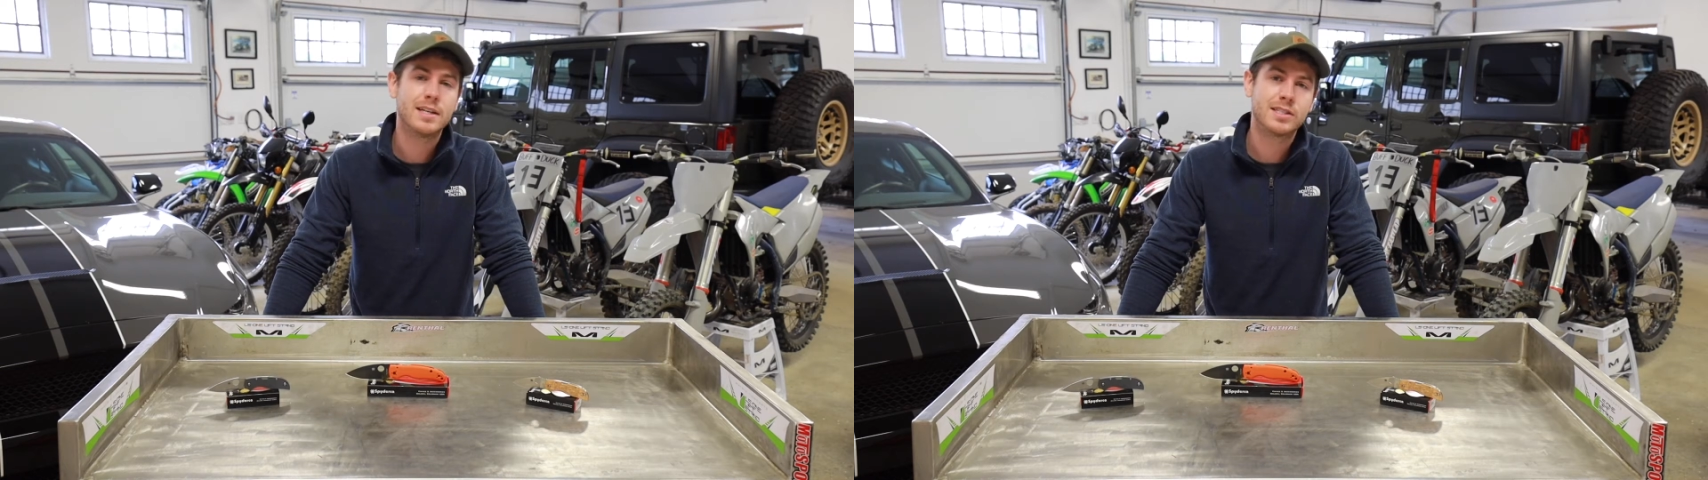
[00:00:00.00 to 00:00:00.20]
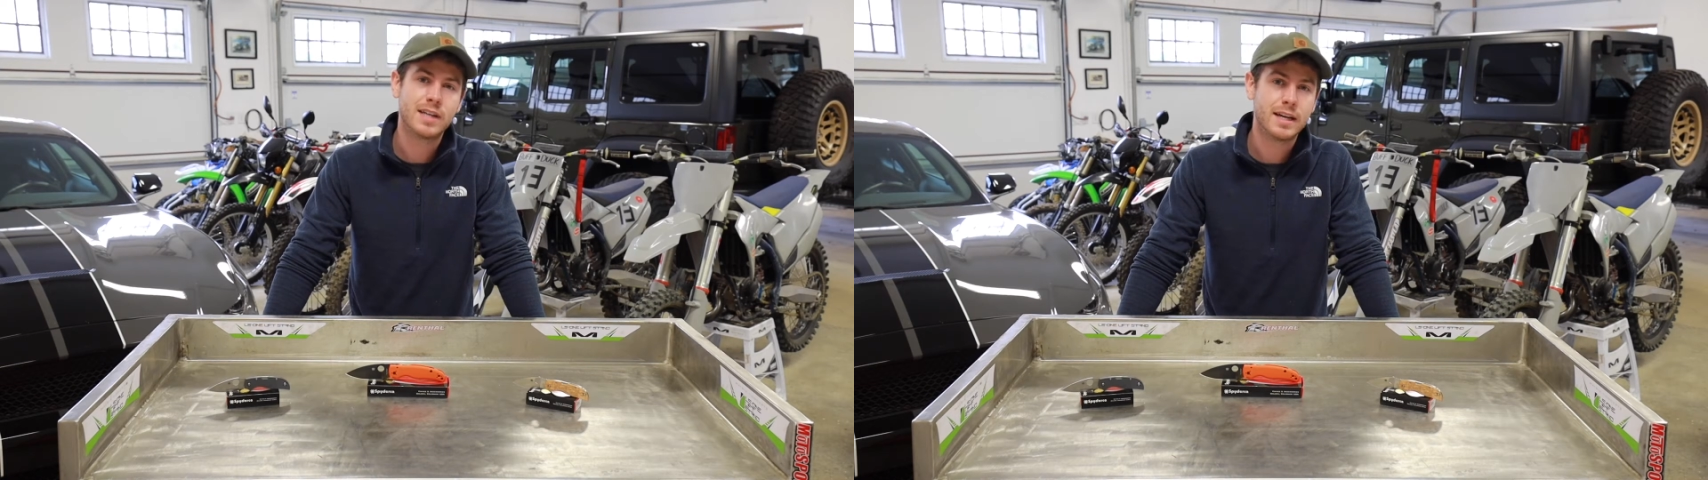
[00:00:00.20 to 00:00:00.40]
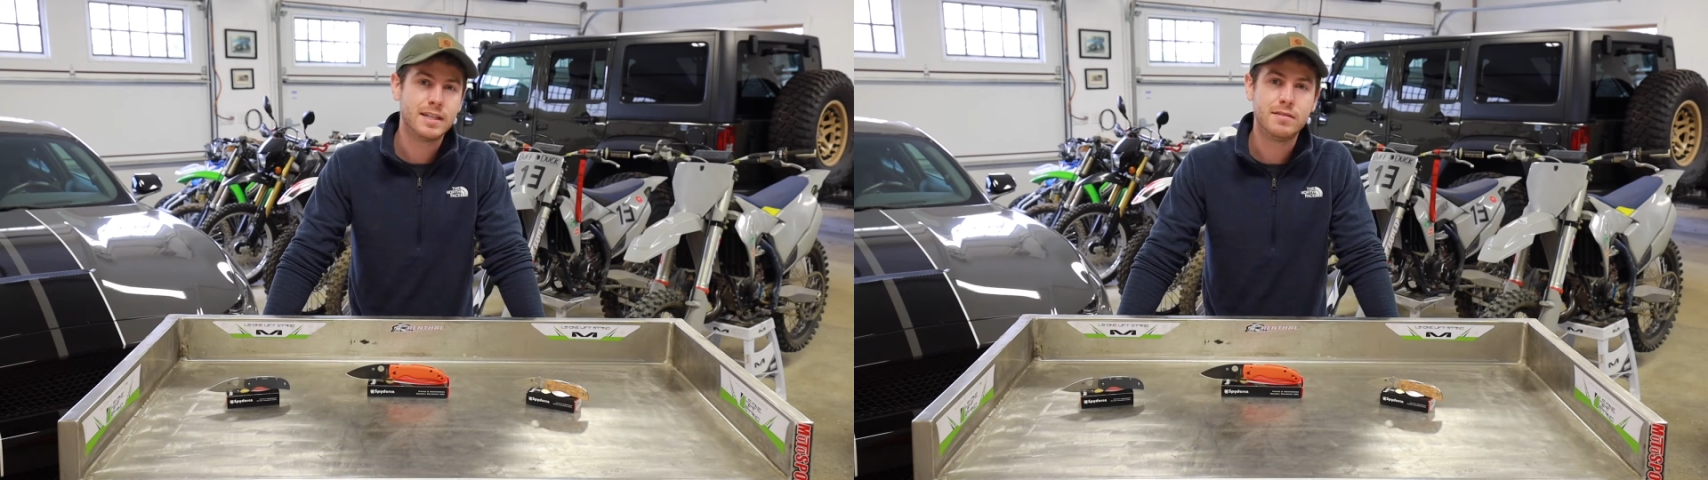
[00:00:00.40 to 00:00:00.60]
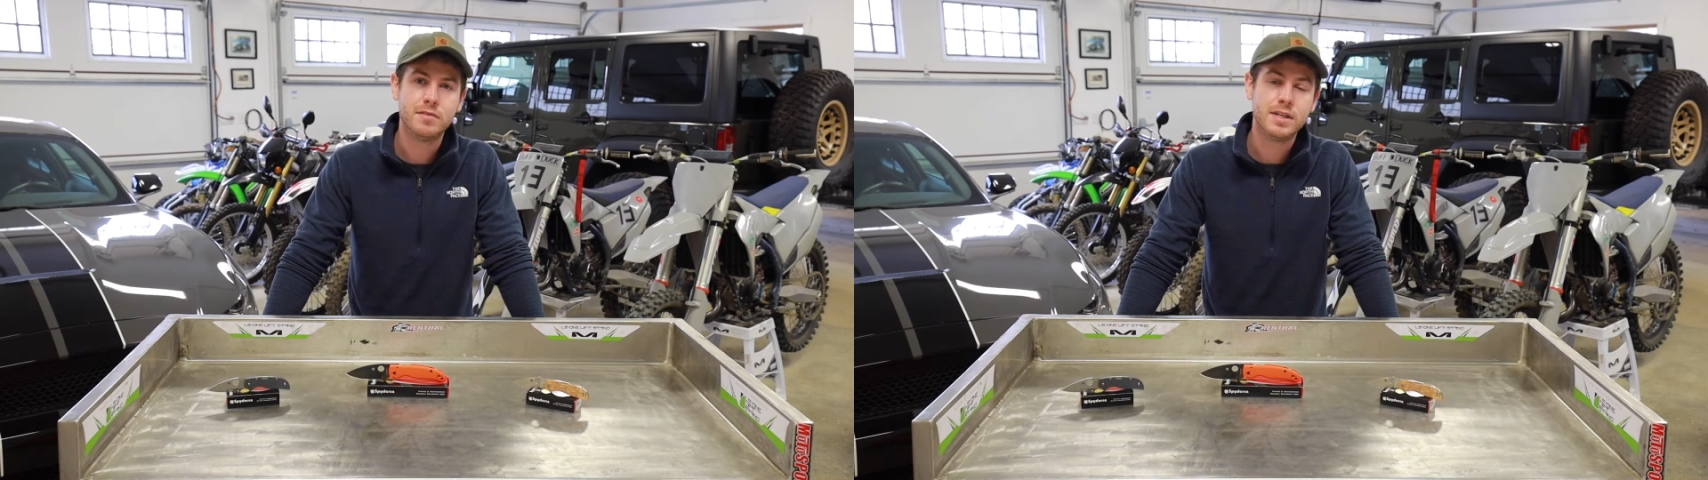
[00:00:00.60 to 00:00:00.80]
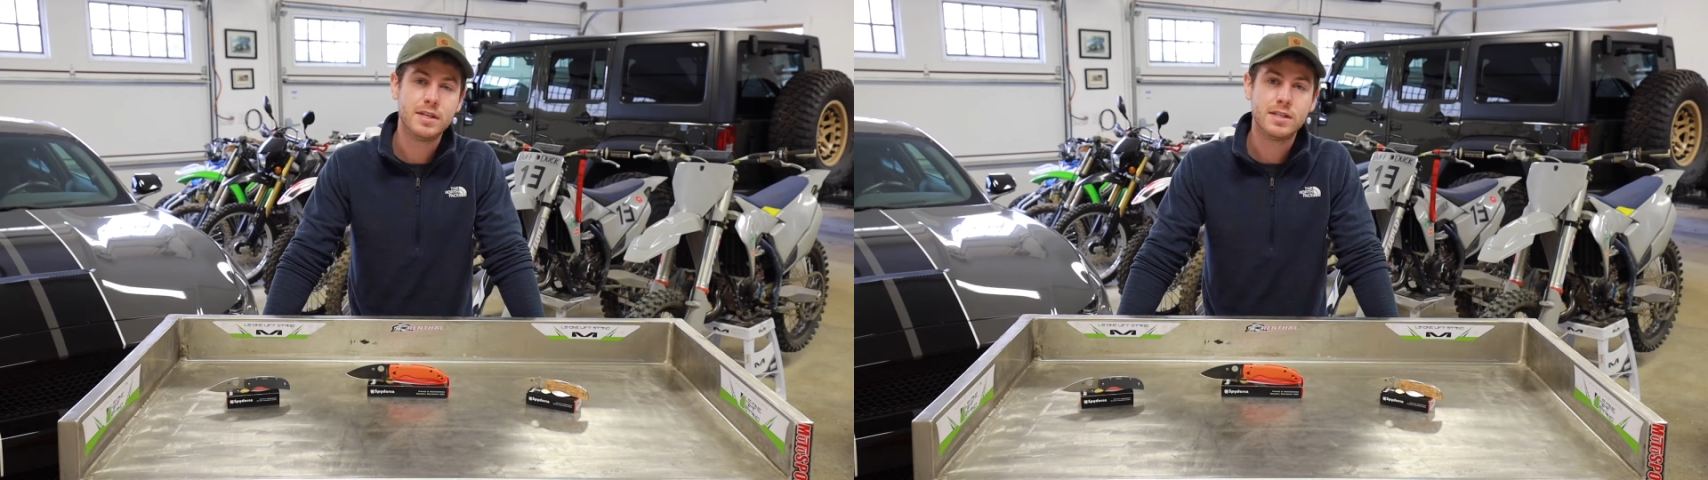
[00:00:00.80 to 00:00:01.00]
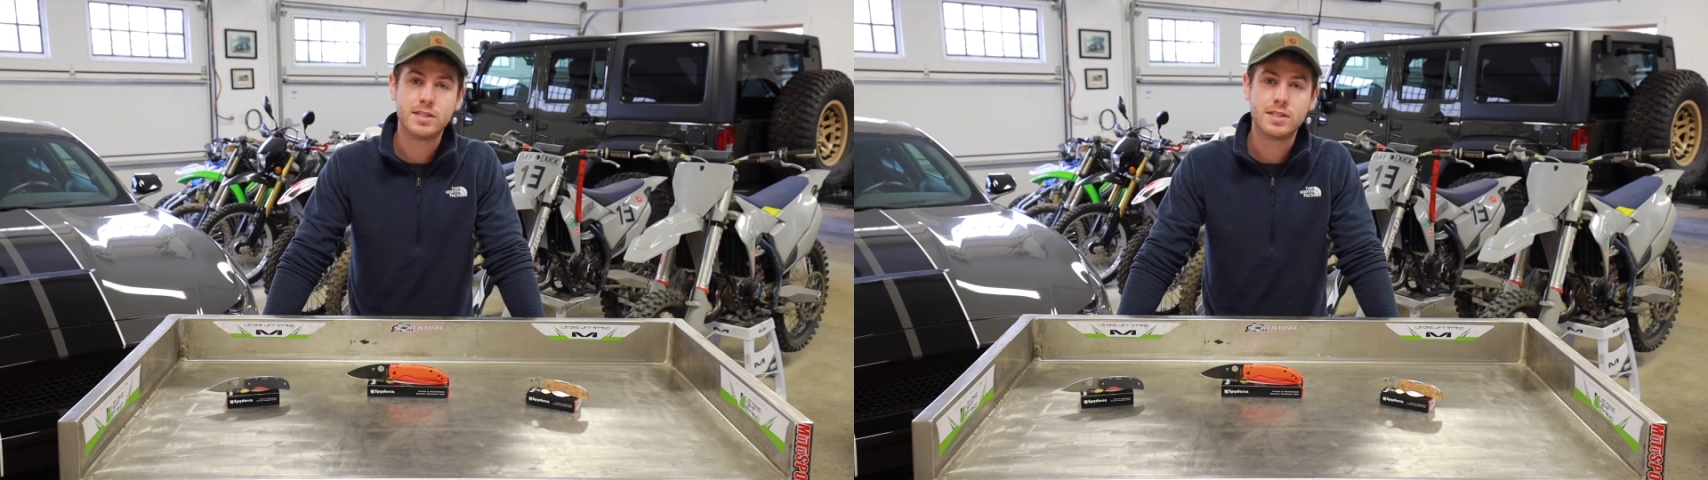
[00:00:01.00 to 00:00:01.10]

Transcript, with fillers: S90V,